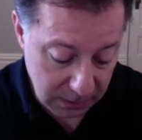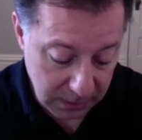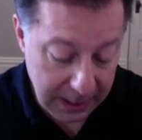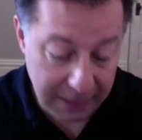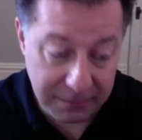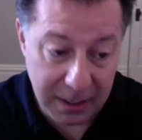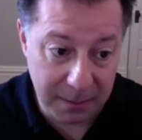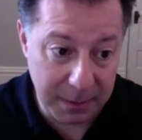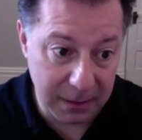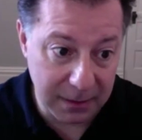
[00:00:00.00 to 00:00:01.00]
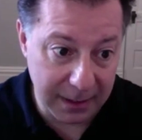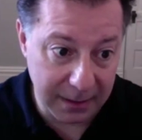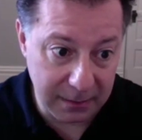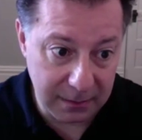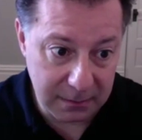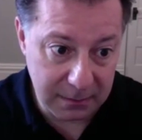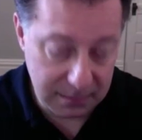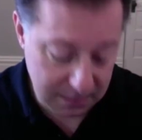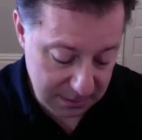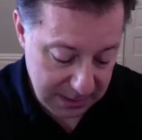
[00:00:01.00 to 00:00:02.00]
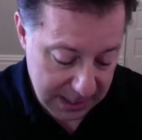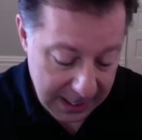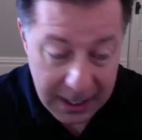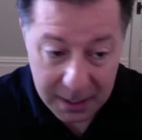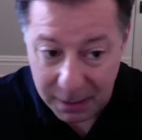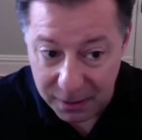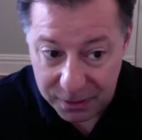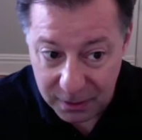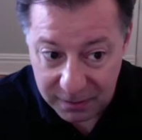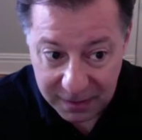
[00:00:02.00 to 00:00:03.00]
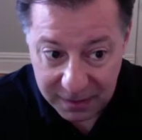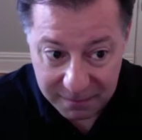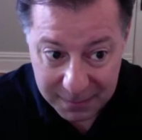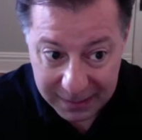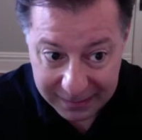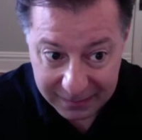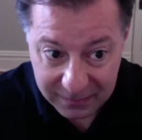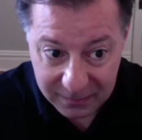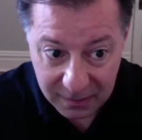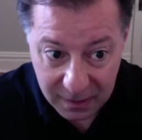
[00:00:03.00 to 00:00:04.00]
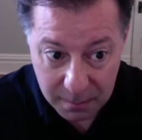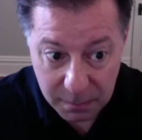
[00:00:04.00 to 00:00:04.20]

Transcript: okay, I've got about 35 minutes